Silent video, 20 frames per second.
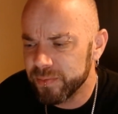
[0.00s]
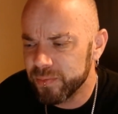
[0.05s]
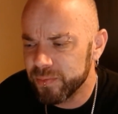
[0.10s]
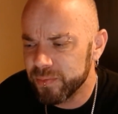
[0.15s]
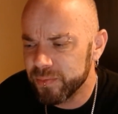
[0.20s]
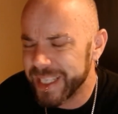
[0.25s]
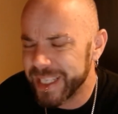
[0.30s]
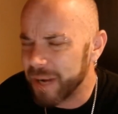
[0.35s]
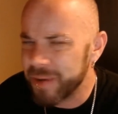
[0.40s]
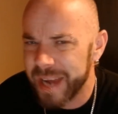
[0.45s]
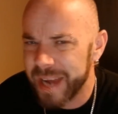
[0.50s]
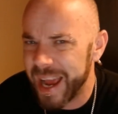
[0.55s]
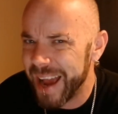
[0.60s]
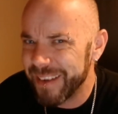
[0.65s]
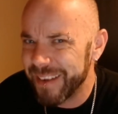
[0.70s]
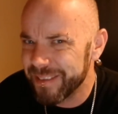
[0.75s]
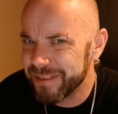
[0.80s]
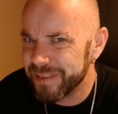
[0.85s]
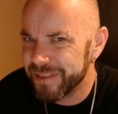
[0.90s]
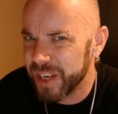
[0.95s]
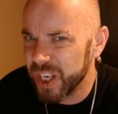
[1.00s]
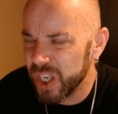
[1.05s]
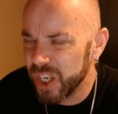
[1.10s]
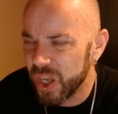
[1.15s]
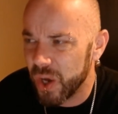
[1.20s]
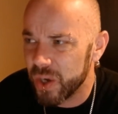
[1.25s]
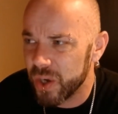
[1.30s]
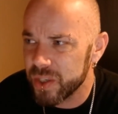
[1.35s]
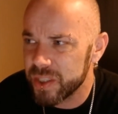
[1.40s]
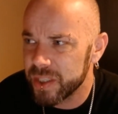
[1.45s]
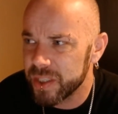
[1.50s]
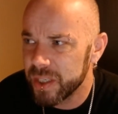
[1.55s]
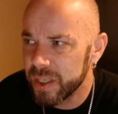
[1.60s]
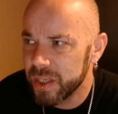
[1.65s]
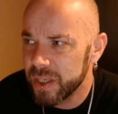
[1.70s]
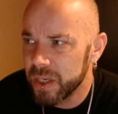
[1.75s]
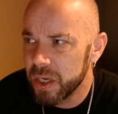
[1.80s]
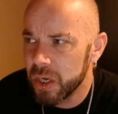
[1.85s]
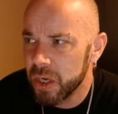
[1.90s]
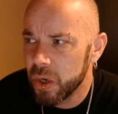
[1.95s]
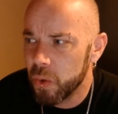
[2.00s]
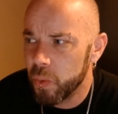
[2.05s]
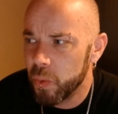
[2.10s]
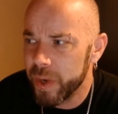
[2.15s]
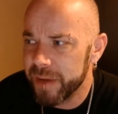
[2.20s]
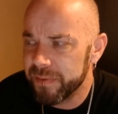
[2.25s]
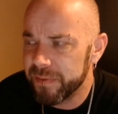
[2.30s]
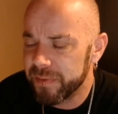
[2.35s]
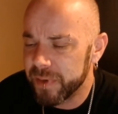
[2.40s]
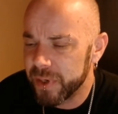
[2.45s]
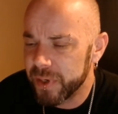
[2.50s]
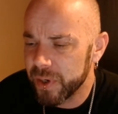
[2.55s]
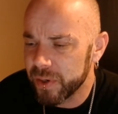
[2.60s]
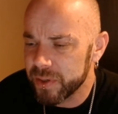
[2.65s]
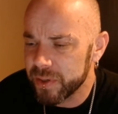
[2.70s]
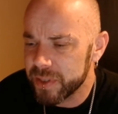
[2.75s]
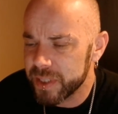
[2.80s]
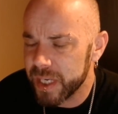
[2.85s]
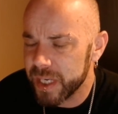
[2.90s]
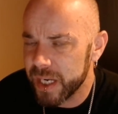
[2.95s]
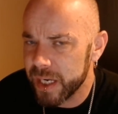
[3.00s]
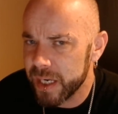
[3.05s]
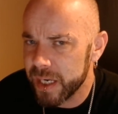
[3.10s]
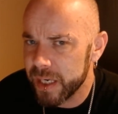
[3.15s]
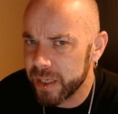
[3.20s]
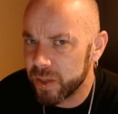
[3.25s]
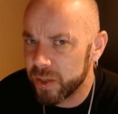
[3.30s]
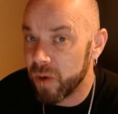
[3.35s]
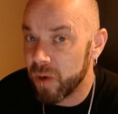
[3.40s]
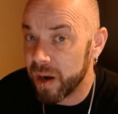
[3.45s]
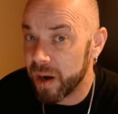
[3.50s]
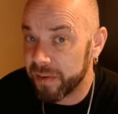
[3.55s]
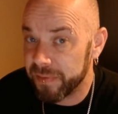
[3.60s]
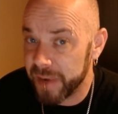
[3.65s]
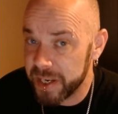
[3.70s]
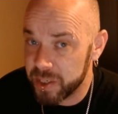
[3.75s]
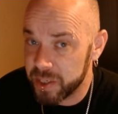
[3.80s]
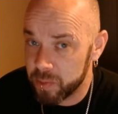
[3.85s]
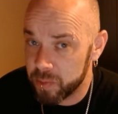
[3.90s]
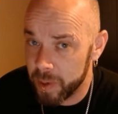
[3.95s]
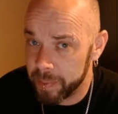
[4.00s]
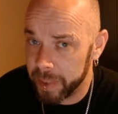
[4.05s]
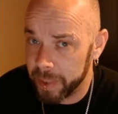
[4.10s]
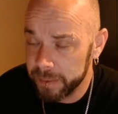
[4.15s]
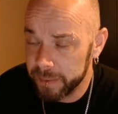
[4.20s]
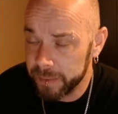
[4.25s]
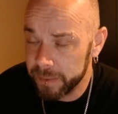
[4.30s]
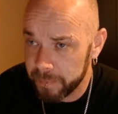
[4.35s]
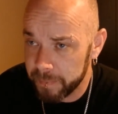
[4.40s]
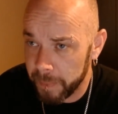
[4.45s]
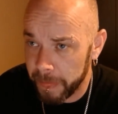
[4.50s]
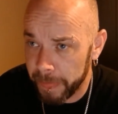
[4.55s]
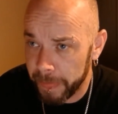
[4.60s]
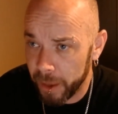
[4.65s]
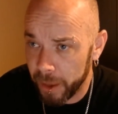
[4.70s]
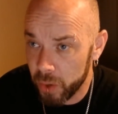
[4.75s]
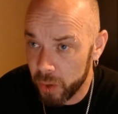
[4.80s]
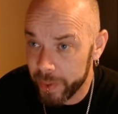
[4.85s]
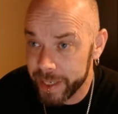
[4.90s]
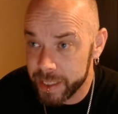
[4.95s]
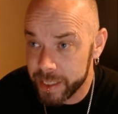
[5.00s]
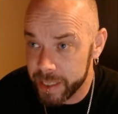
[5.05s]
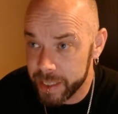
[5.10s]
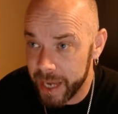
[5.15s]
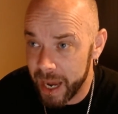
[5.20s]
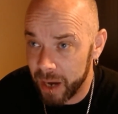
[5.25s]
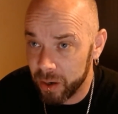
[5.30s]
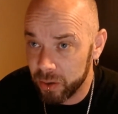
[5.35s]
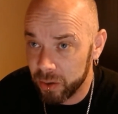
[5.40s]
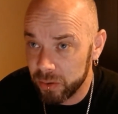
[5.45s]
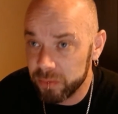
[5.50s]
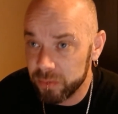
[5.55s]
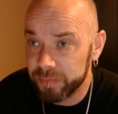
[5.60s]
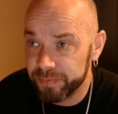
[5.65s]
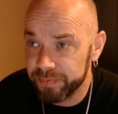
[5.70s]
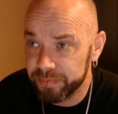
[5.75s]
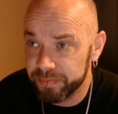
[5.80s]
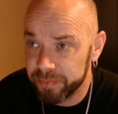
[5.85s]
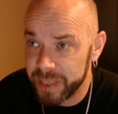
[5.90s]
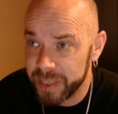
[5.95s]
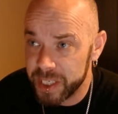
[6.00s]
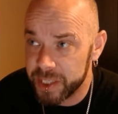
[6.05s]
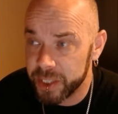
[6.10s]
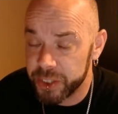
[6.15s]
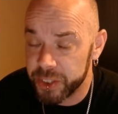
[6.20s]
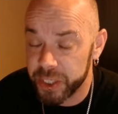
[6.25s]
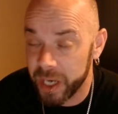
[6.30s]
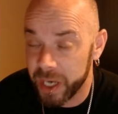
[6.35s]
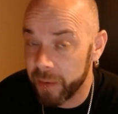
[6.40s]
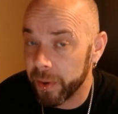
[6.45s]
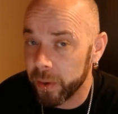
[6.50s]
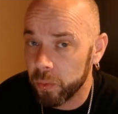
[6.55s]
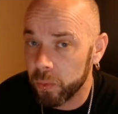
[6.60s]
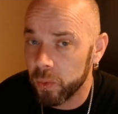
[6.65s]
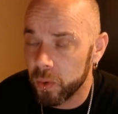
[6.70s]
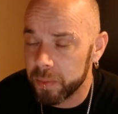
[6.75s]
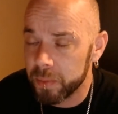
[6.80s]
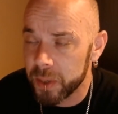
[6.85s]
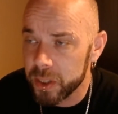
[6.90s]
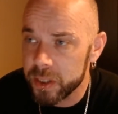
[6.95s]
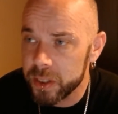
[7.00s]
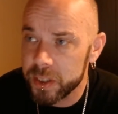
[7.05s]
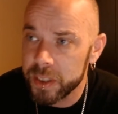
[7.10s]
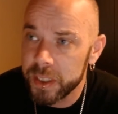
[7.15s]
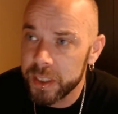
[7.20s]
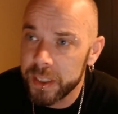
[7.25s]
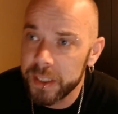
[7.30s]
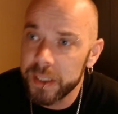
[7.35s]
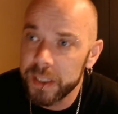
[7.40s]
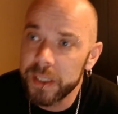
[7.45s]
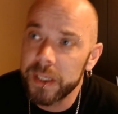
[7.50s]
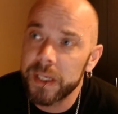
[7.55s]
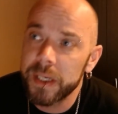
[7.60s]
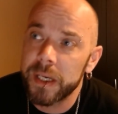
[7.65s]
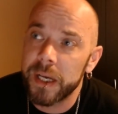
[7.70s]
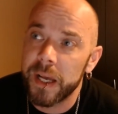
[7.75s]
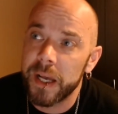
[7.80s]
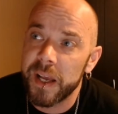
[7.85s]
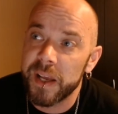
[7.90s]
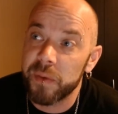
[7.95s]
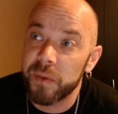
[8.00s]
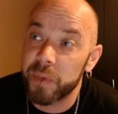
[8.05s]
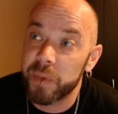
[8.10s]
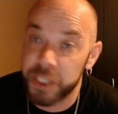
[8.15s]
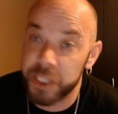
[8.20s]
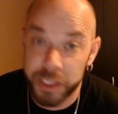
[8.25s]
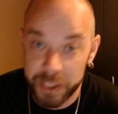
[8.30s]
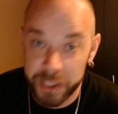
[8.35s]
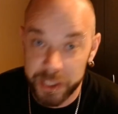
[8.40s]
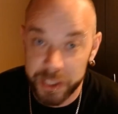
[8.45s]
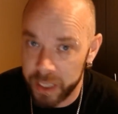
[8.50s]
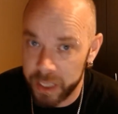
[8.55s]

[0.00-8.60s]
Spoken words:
we don't have a lot. We've got Gruck Face Ripper, who is now Mr. Generic Warboss, which is,